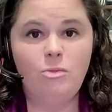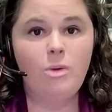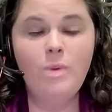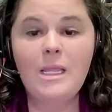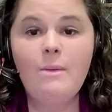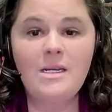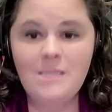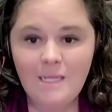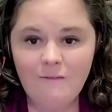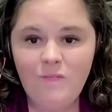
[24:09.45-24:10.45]
We really
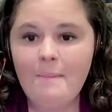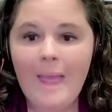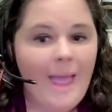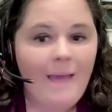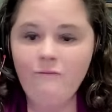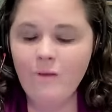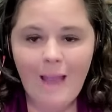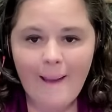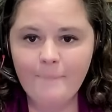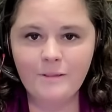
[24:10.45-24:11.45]
want to give them
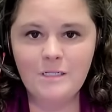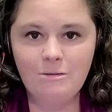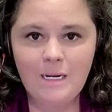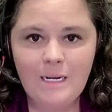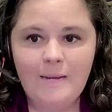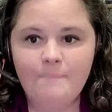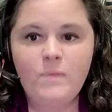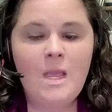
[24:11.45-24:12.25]
every opportunity.